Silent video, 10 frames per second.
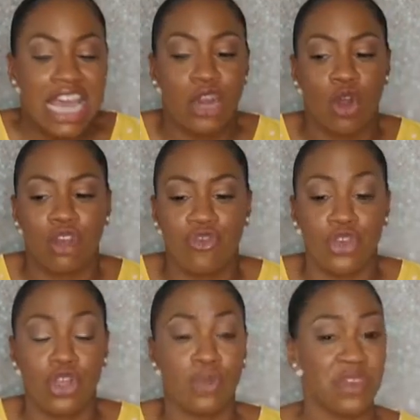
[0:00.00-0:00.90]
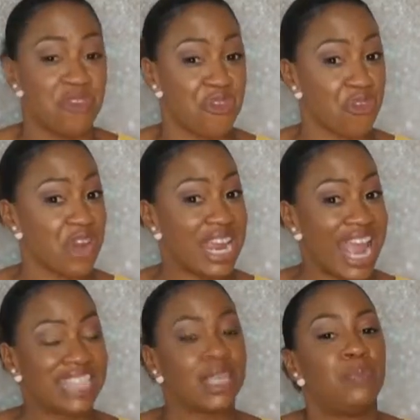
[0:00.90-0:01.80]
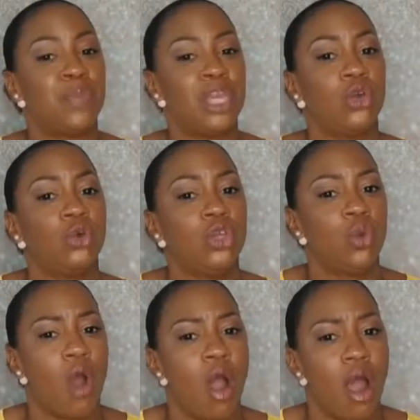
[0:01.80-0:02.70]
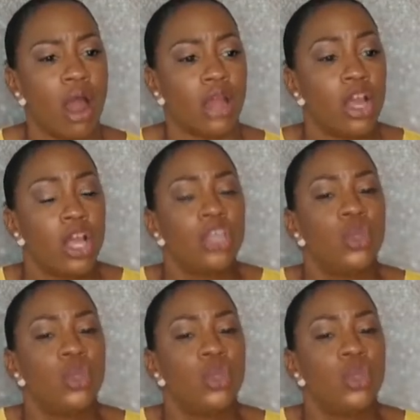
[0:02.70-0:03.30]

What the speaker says: in order for you to be free and to be who you are,